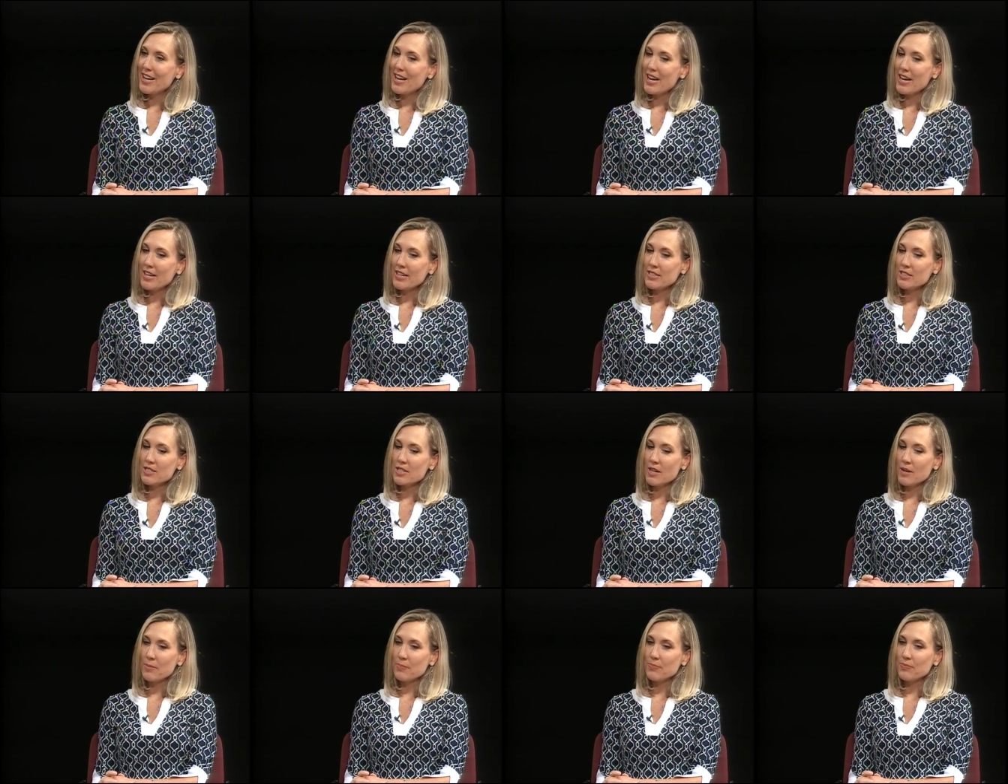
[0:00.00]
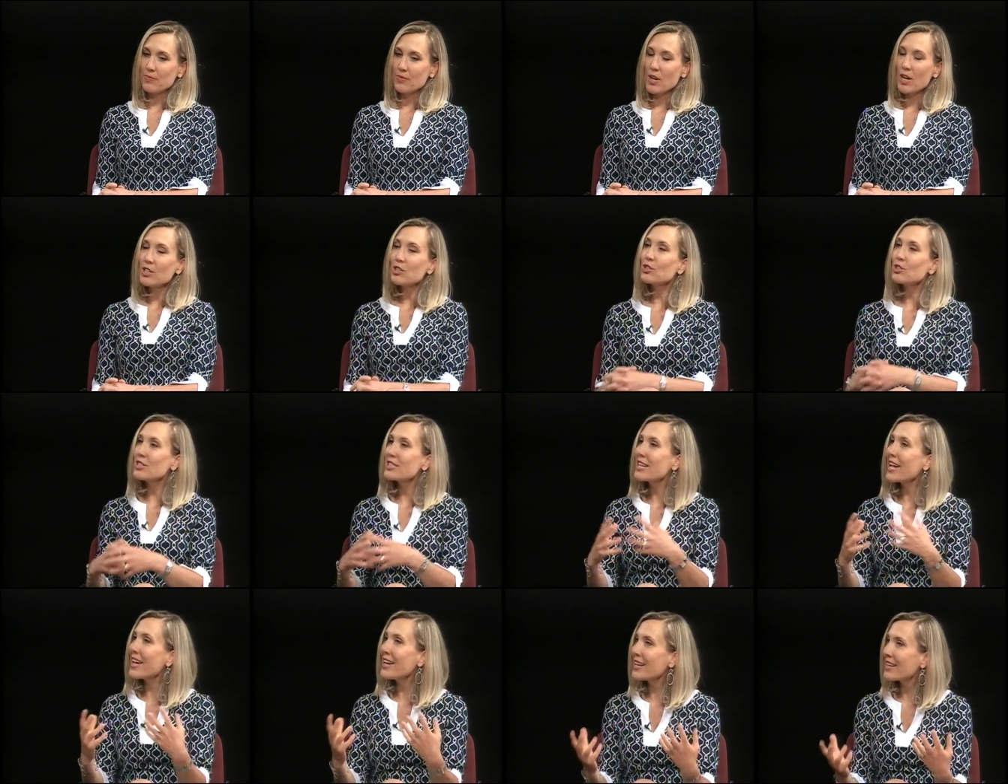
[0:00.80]
And
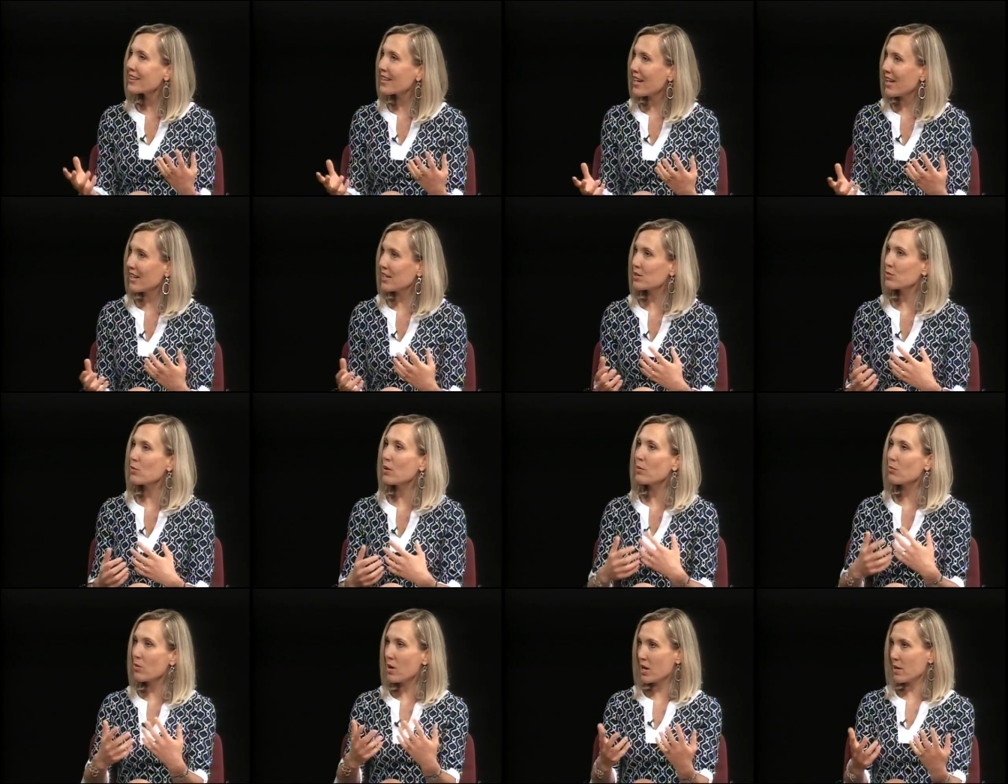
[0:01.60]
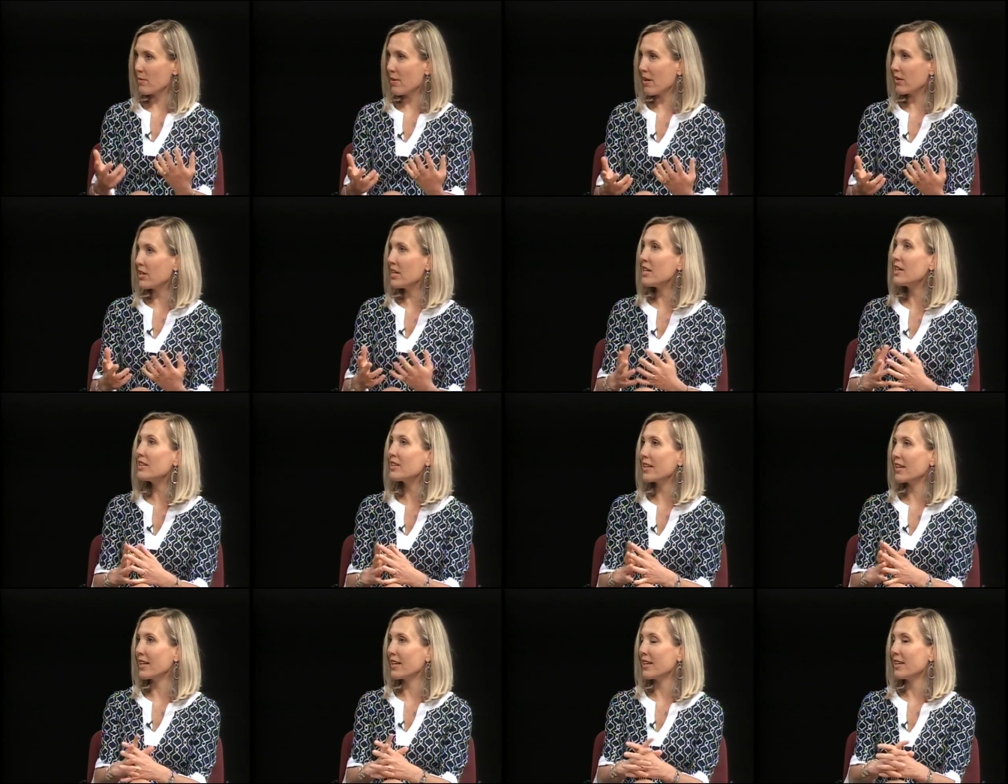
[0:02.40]
understanding that is what brought about
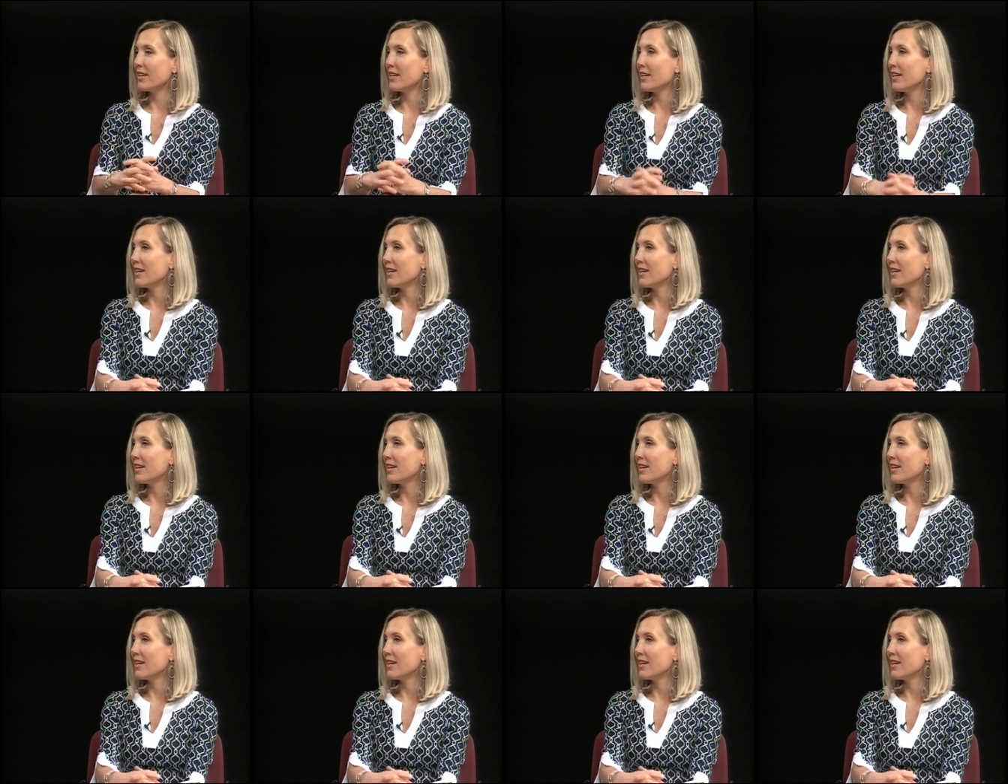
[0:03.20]
healing.